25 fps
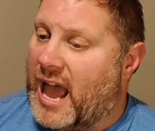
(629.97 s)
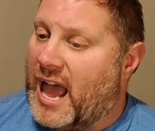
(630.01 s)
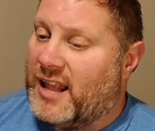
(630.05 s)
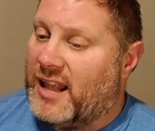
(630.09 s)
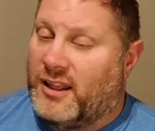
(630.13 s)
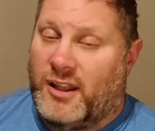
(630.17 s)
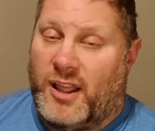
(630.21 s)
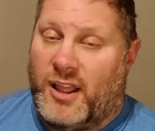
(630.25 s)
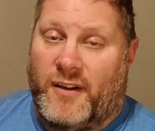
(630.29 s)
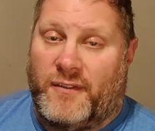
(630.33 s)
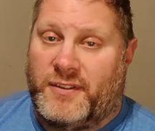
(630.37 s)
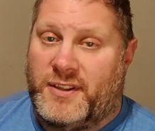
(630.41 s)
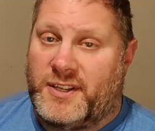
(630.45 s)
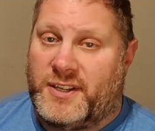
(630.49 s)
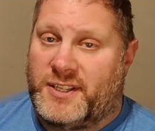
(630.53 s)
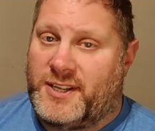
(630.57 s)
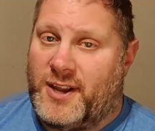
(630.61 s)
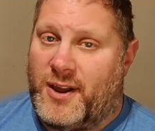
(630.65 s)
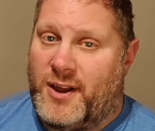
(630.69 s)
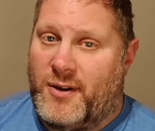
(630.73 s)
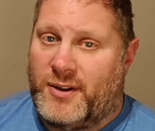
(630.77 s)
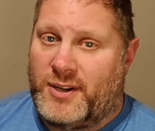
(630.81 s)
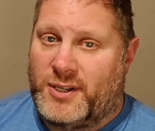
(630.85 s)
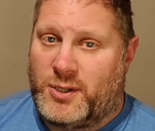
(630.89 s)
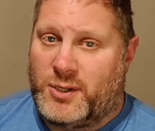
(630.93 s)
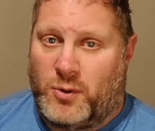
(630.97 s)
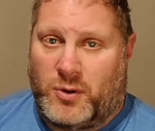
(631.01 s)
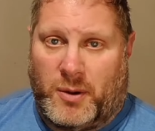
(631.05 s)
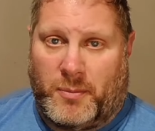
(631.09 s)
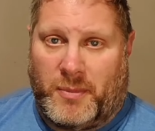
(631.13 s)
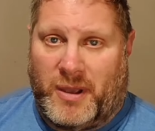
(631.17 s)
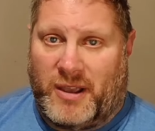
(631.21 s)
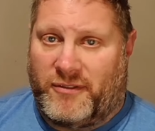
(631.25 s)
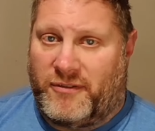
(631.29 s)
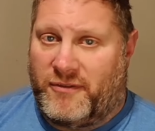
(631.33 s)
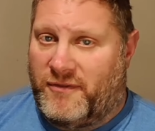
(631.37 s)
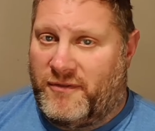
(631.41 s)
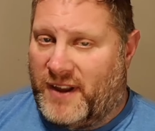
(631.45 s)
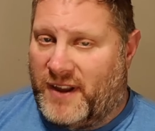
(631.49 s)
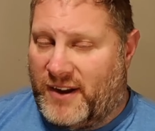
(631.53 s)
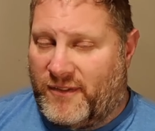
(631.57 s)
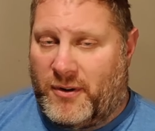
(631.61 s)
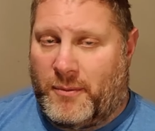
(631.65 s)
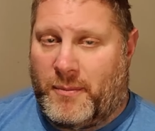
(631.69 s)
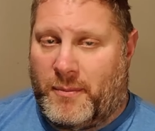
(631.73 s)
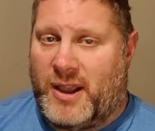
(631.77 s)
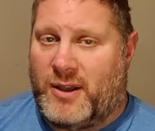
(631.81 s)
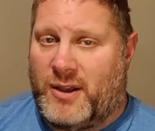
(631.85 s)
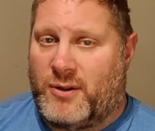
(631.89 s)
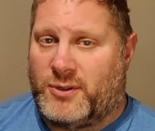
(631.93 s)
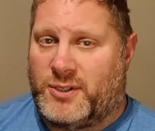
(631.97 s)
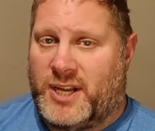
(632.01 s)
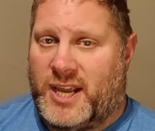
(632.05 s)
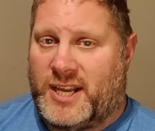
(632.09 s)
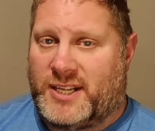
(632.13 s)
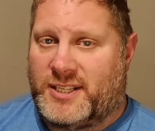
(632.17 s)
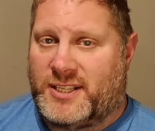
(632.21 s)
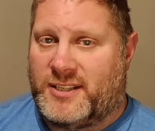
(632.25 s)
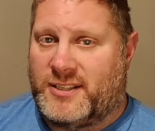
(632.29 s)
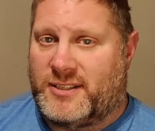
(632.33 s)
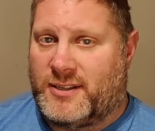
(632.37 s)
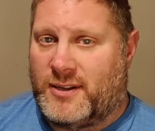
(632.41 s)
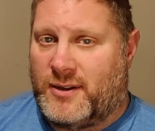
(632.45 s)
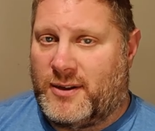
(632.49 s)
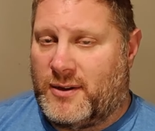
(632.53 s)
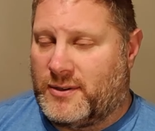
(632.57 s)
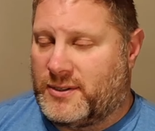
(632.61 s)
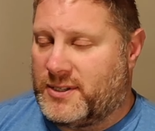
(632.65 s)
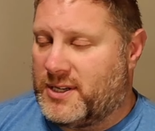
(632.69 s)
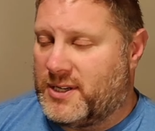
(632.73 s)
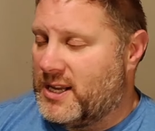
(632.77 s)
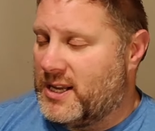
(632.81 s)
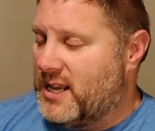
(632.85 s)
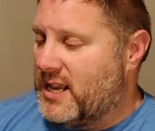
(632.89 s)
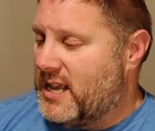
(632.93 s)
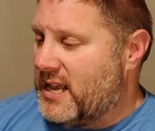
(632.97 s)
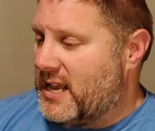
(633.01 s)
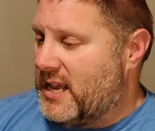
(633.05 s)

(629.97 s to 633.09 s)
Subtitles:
I love the song. It's one of my favorite Michael Jackson songs.